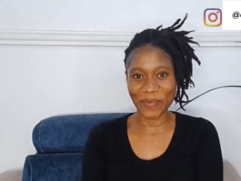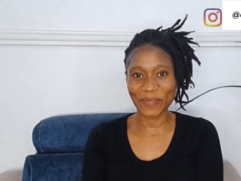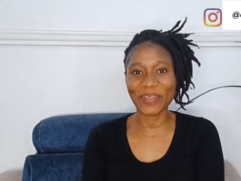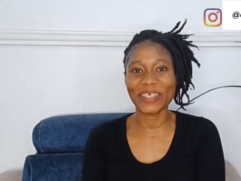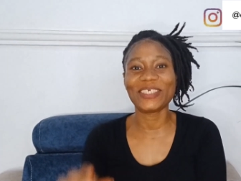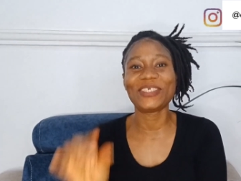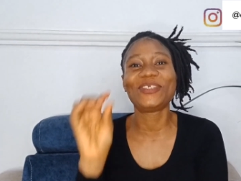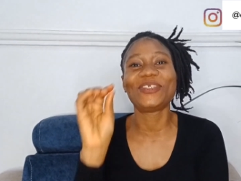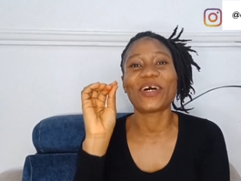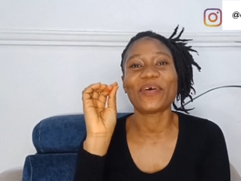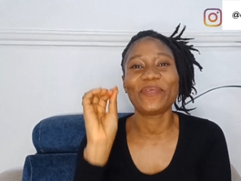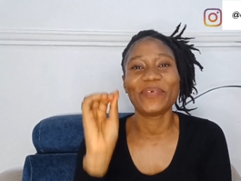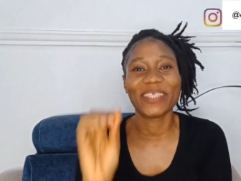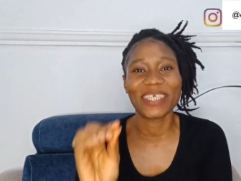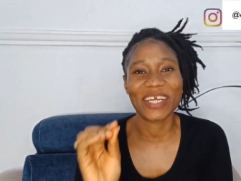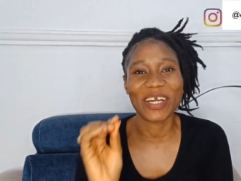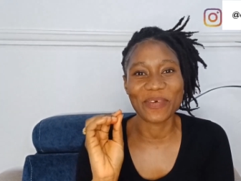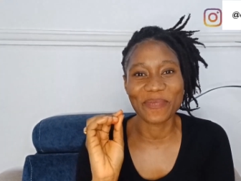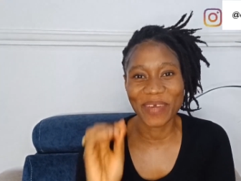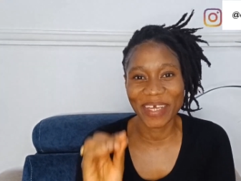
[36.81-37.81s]
Please drop in the
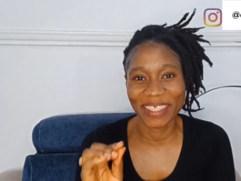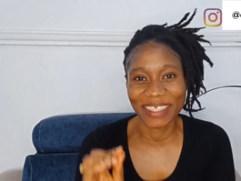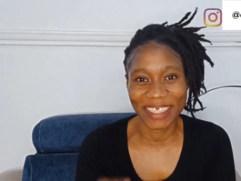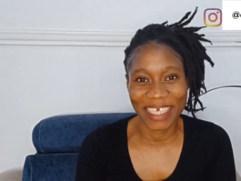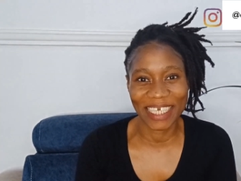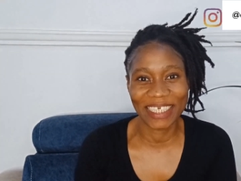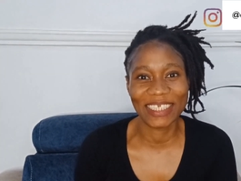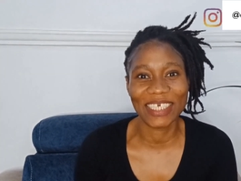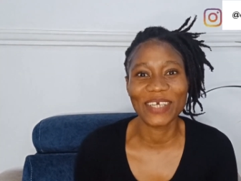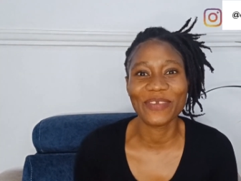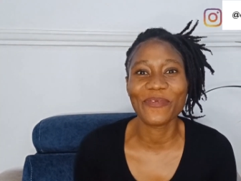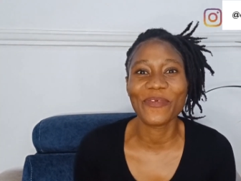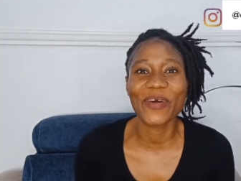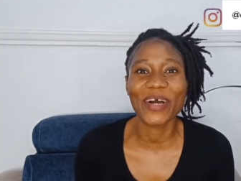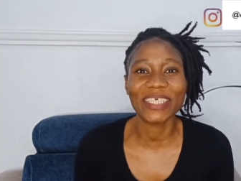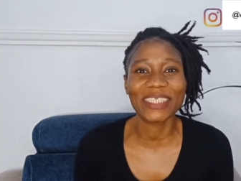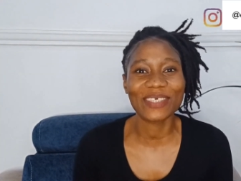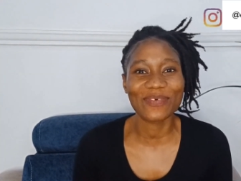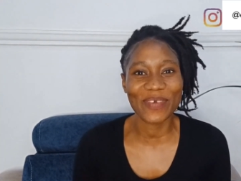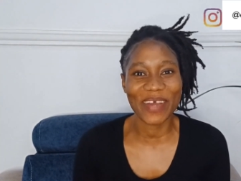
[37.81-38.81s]
comment section,
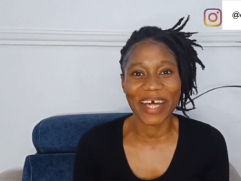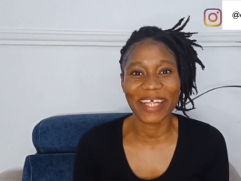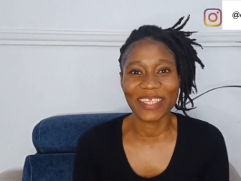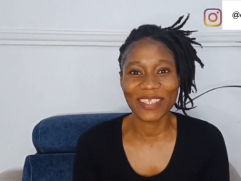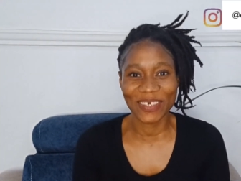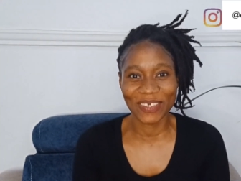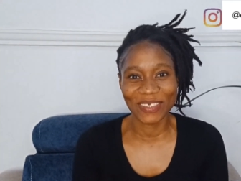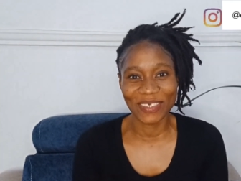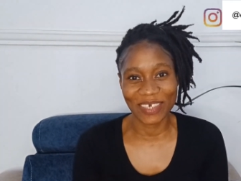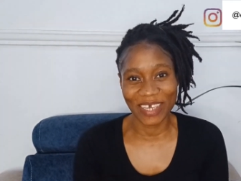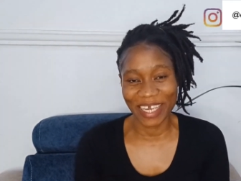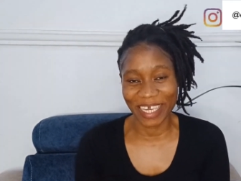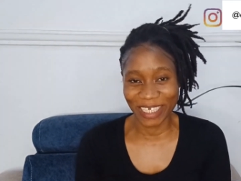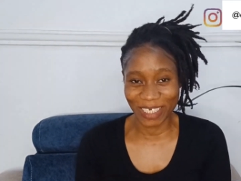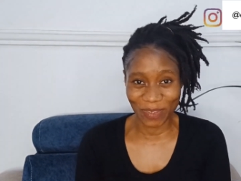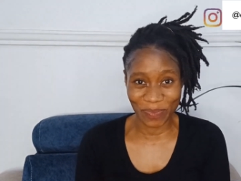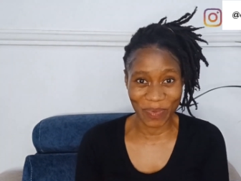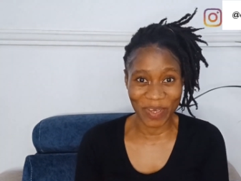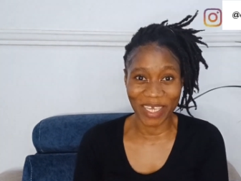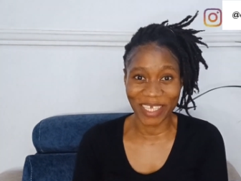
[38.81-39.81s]
what were those your
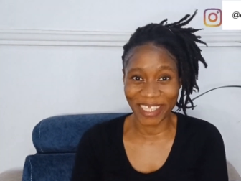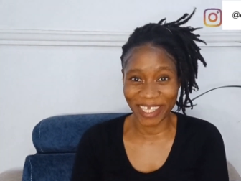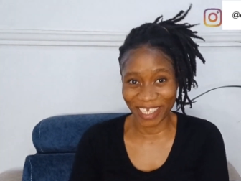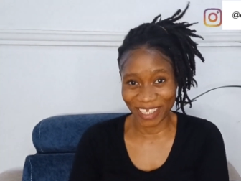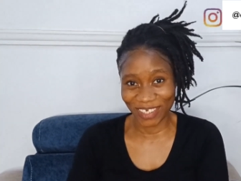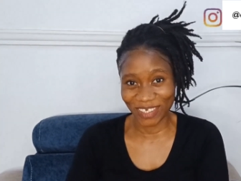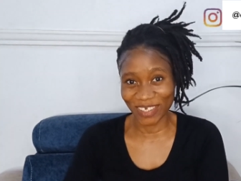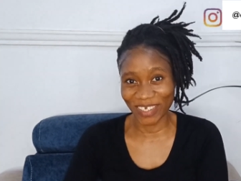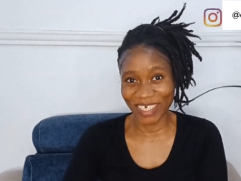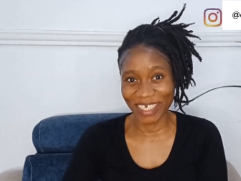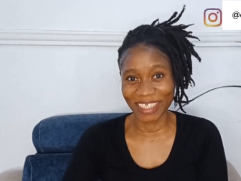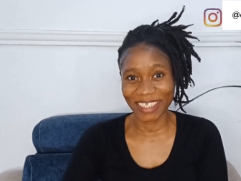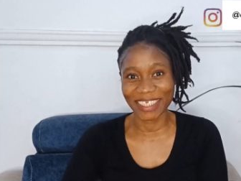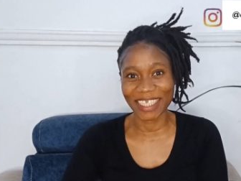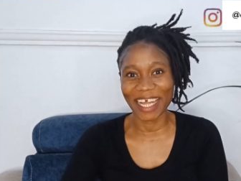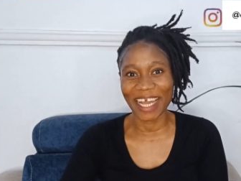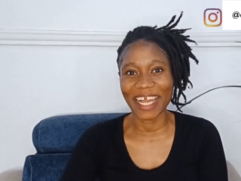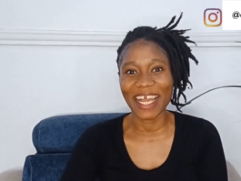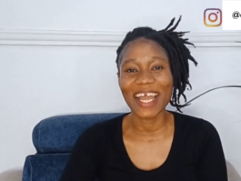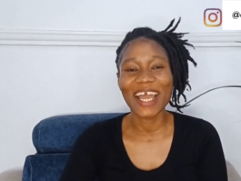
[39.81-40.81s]
expectations?
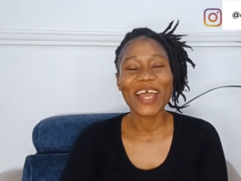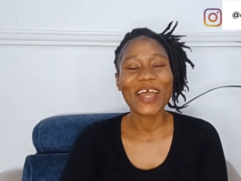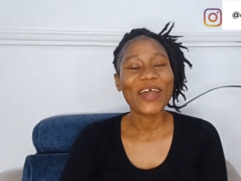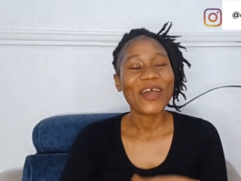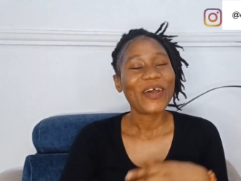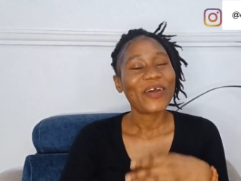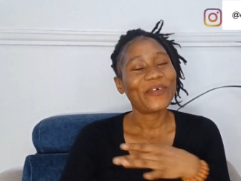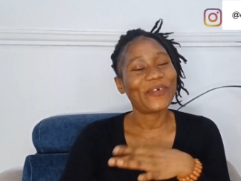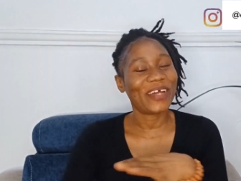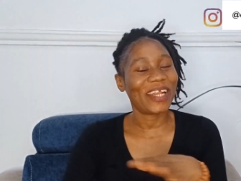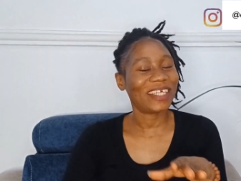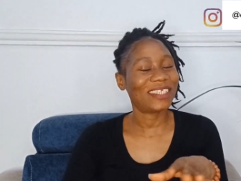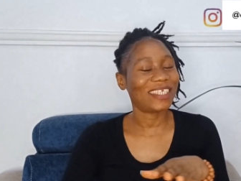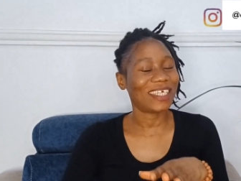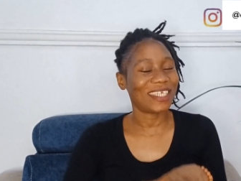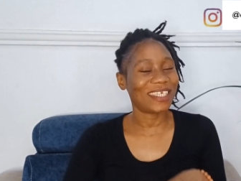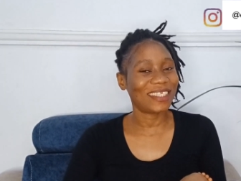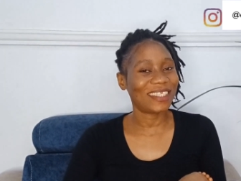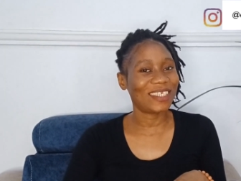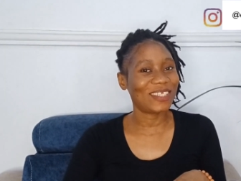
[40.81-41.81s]
Like, what
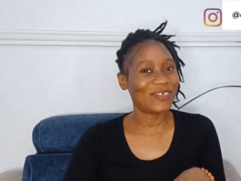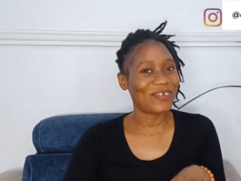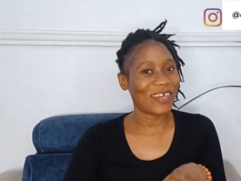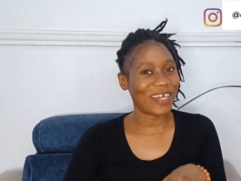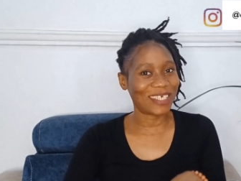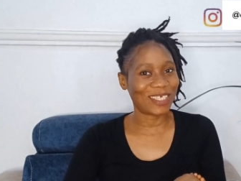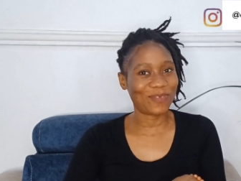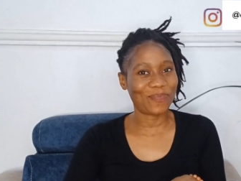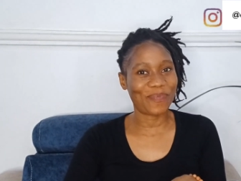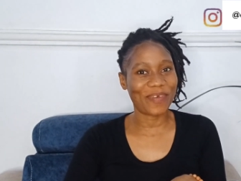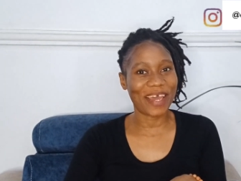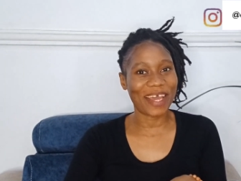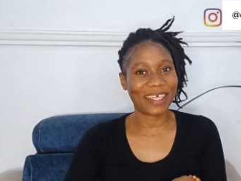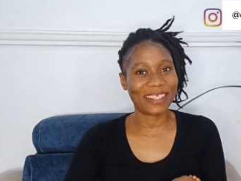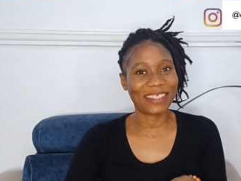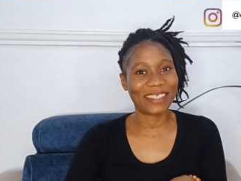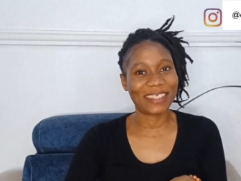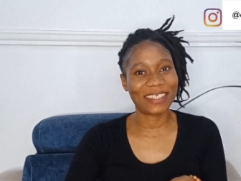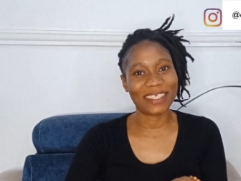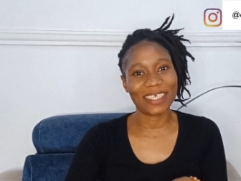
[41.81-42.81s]
exactly did you
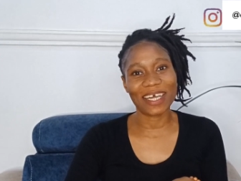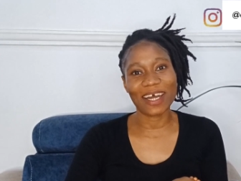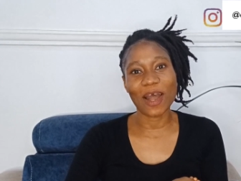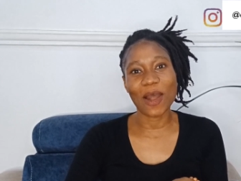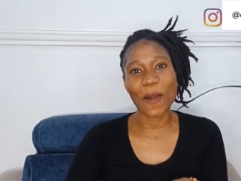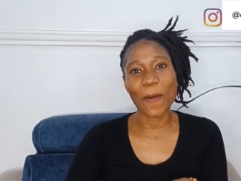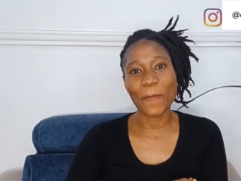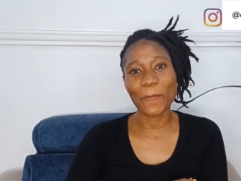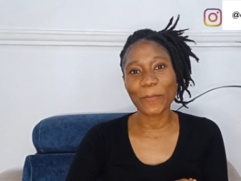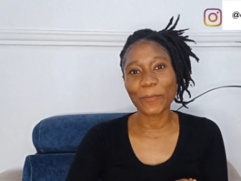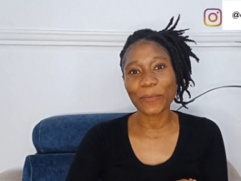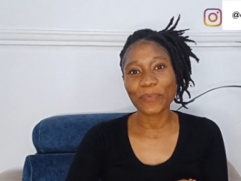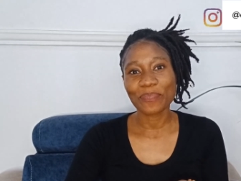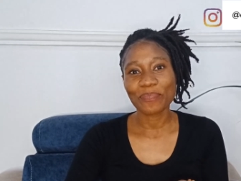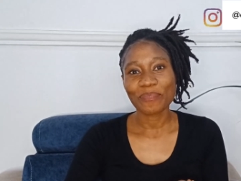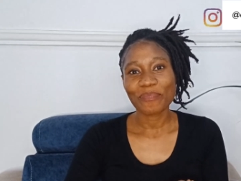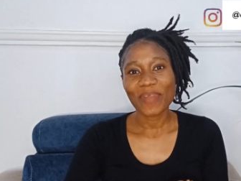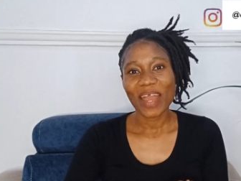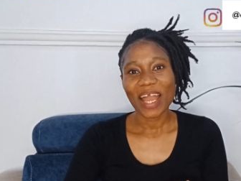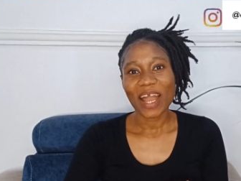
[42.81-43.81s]
expect?
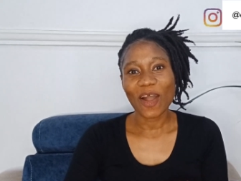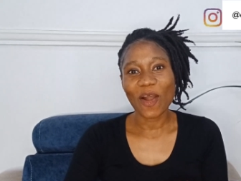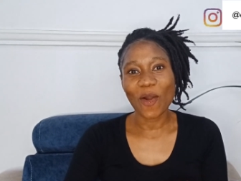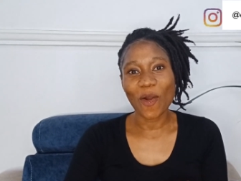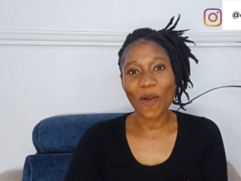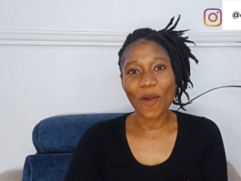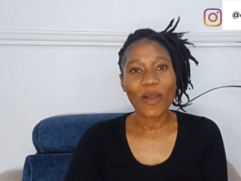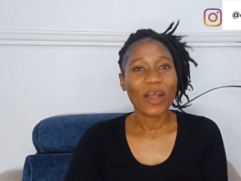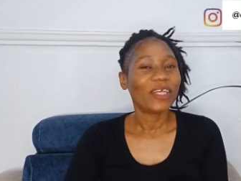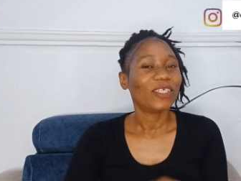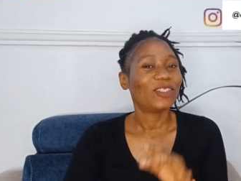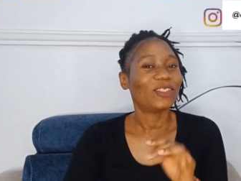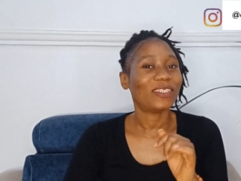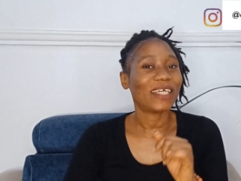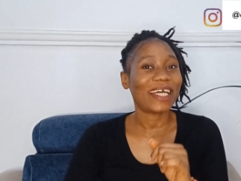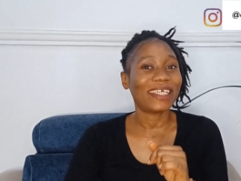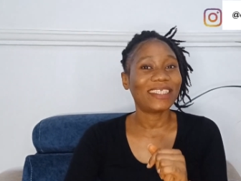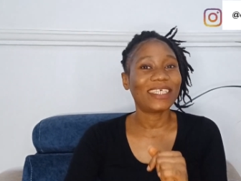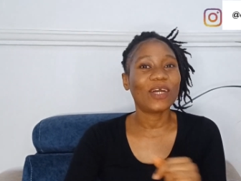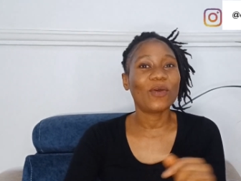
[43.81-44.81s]
Or should
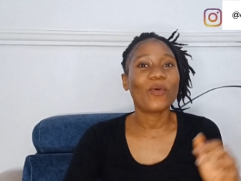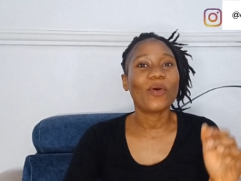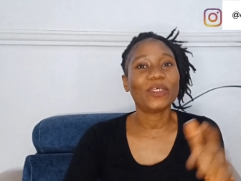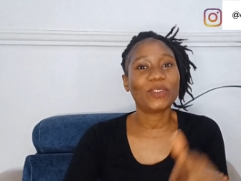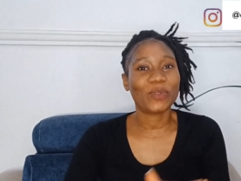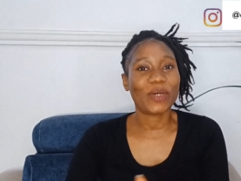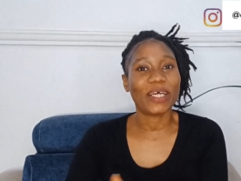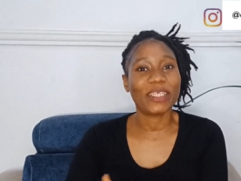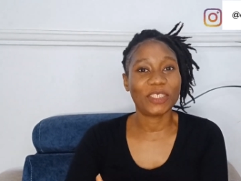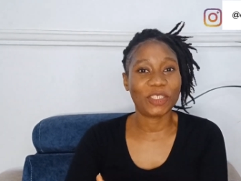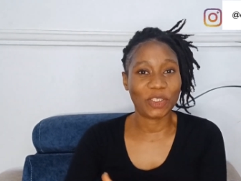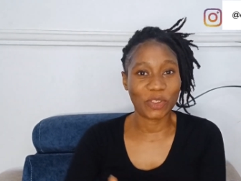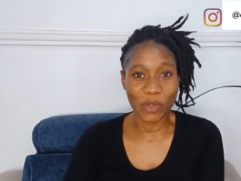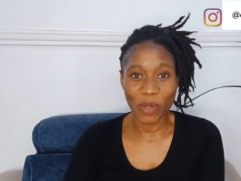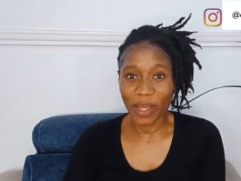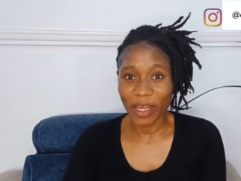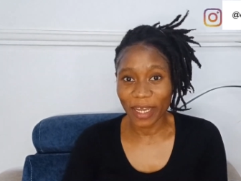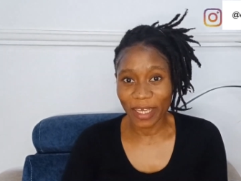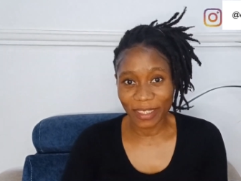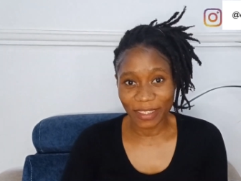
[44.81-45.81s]
I say, what were the
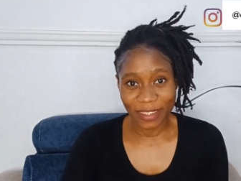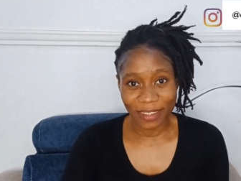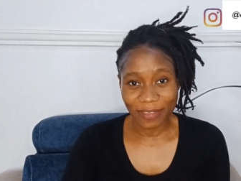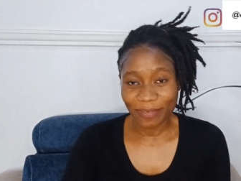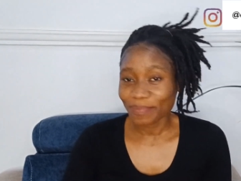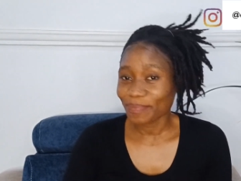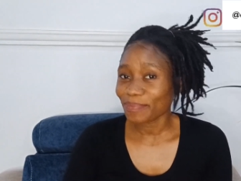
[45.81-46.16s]
shockers?